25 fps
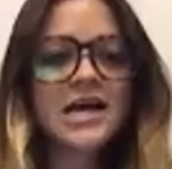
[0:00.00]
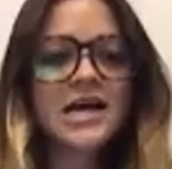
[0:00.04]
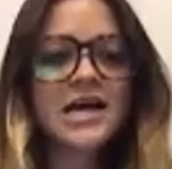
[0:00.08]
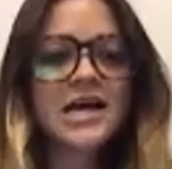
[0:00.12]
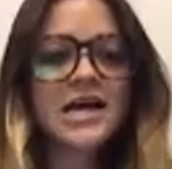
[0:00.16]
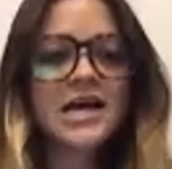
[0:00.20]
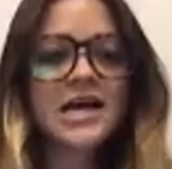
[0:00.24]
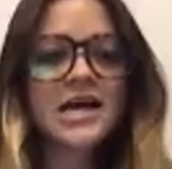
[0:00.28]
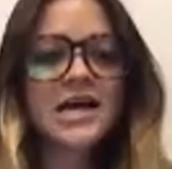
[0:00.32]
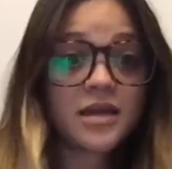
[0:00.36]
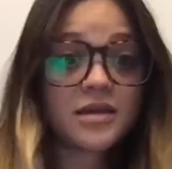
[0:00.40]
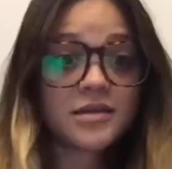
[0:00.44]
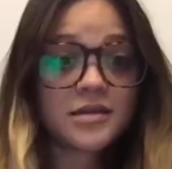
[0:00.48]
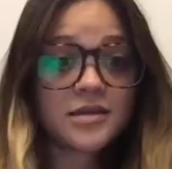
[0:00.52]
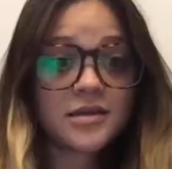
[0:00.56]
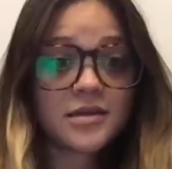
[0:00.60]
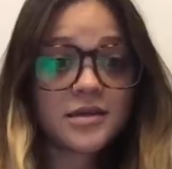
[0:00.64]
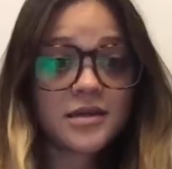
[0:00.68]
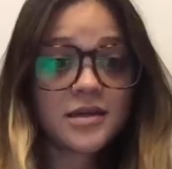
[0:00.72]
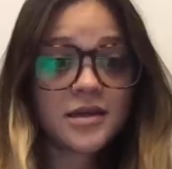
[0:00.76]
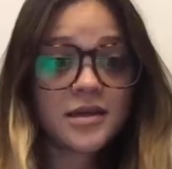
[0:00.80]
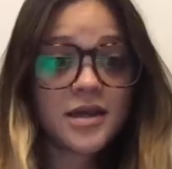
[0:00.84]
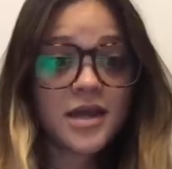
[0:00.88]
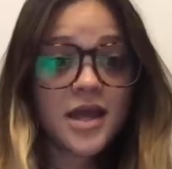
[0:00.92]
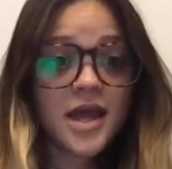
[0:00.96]
to
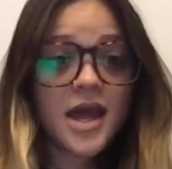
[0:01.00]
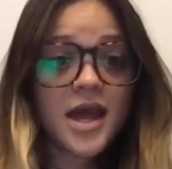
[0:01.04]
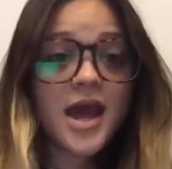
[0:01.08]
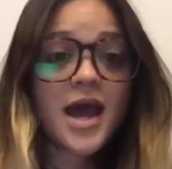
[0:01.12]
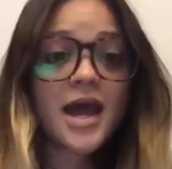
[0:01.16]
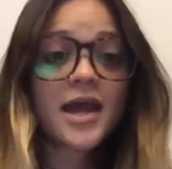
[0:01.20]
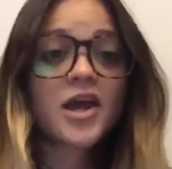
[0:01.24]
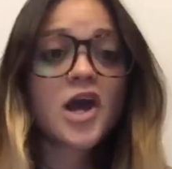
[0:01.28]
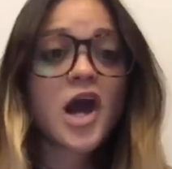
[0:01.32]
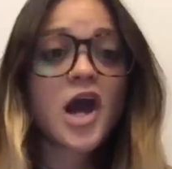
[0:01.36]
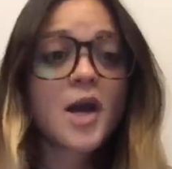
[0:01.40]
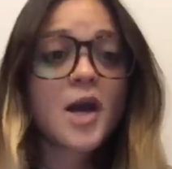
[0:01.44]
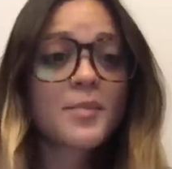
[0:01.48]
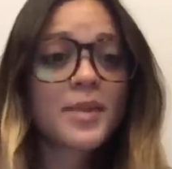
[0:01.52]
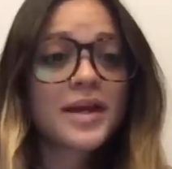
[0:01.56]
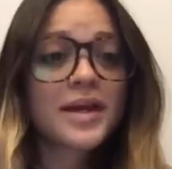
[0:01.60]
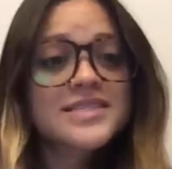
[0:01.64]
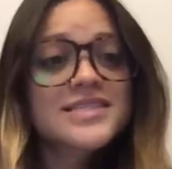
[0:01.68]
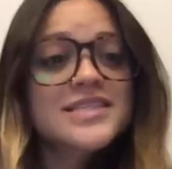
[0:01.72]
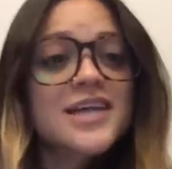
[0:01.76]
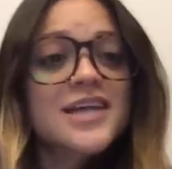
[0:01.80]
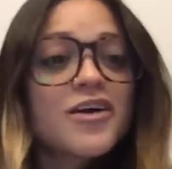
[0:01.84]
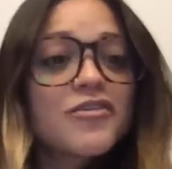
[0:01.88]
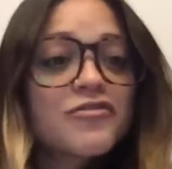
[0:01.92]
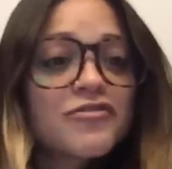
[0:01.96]
nothing. I got
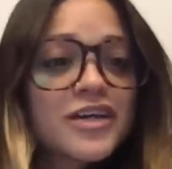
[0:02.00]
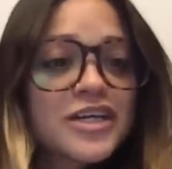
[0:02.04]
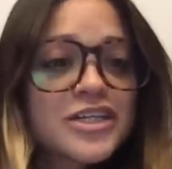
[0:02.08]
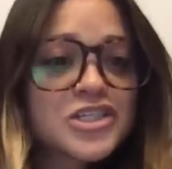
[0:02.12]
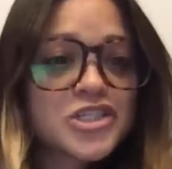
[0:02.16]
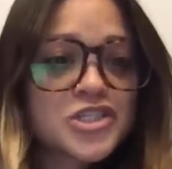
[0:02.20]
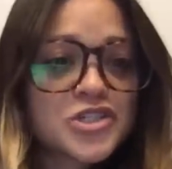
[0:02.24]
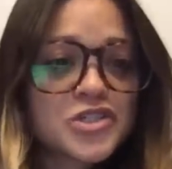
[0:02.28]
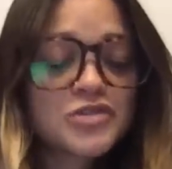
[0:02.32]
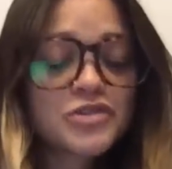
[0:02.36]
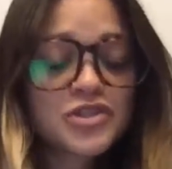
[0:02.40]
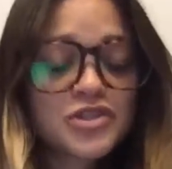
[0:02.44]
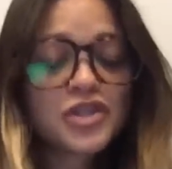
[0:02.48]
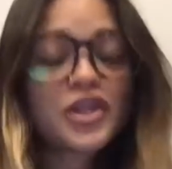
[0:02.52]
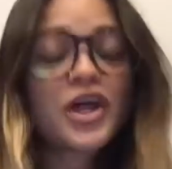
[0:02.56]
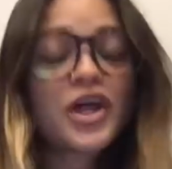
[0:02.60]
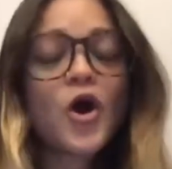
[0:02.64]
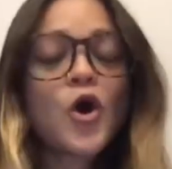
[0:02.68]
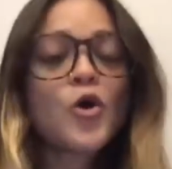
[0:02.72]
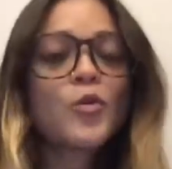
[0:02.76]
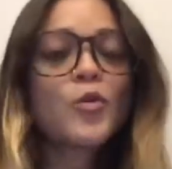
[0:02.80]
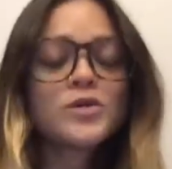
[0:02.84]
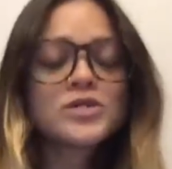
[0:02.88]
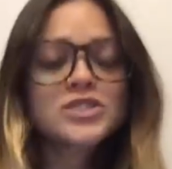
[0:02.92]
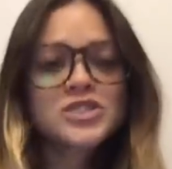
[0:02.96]
myself into
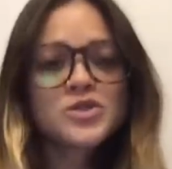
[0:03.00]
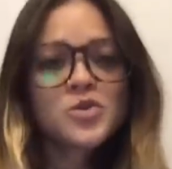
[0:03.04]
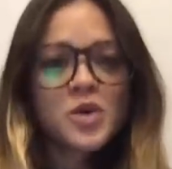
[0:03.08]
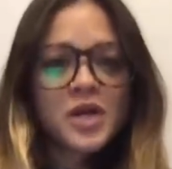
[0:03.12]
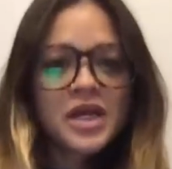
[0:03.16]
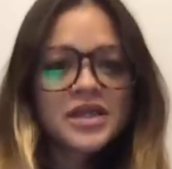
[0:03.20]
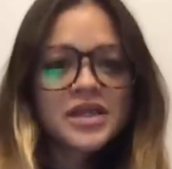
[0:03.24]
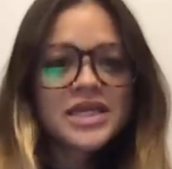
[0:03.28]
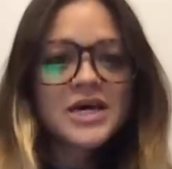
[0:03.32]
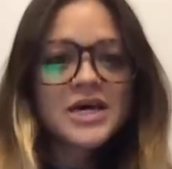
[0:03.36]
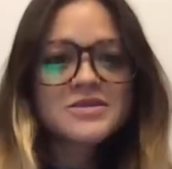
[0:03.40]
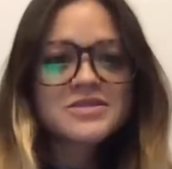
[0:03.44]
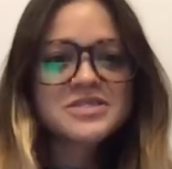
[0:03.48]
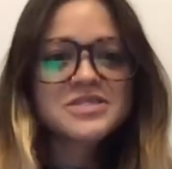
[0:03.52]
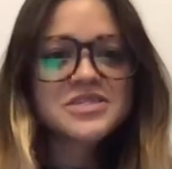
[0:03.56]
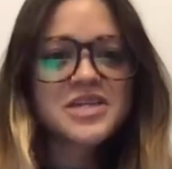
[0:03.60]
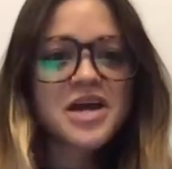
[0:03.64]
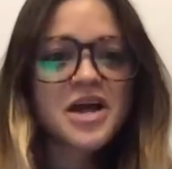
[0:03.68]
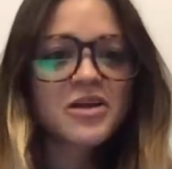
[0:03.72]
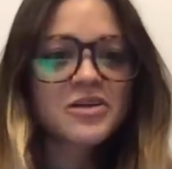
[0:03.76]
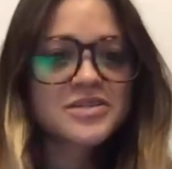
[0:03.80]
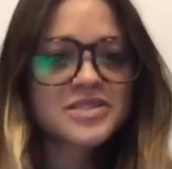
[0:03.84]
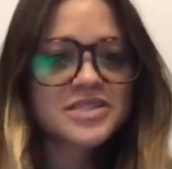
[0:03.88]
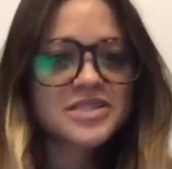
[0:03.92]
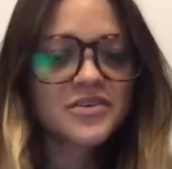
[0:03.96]
almost
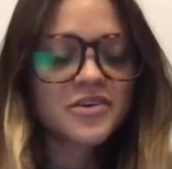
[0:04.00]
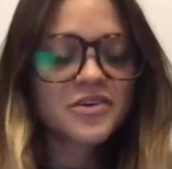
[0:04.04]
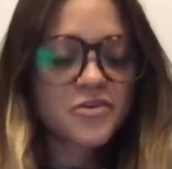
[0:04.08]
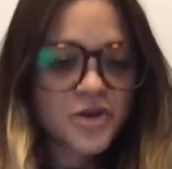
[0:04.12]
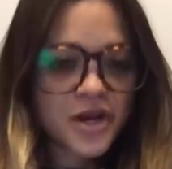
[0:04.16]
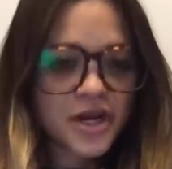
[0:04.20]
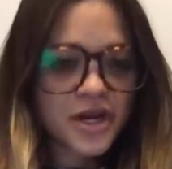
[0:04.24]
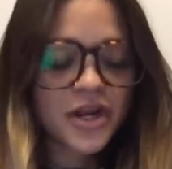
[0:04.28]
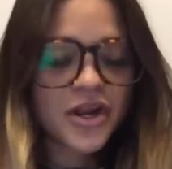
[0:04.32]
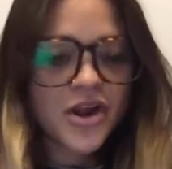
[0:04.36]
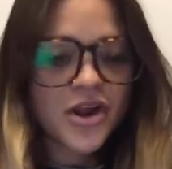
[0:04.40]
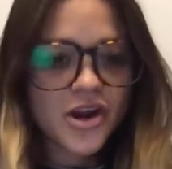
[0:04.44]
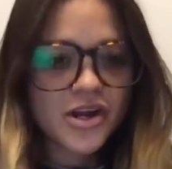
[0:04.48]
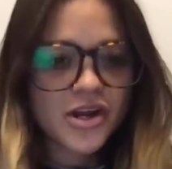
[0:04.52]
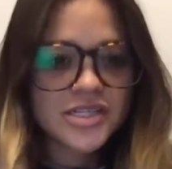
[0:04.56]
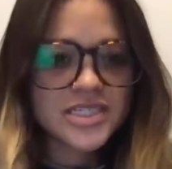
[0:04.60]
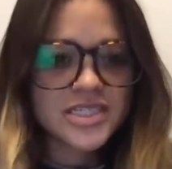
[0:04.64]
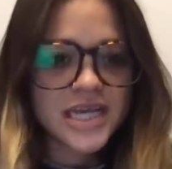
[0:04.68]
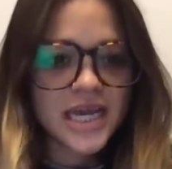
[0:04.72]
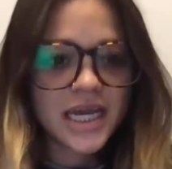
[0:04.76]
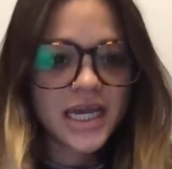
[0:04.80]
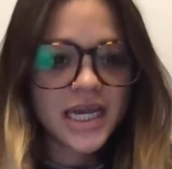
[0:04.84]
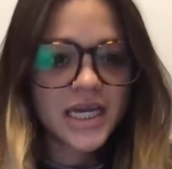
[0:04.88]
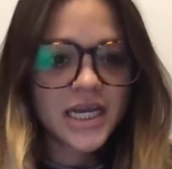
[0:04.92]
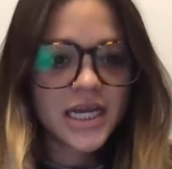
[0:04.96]
$20,000 in credit card
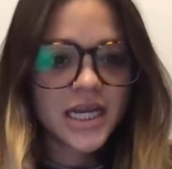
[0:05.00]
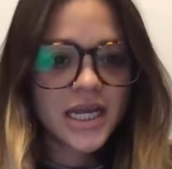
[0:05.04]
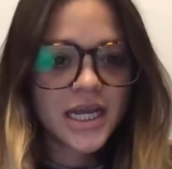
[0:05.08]
debt.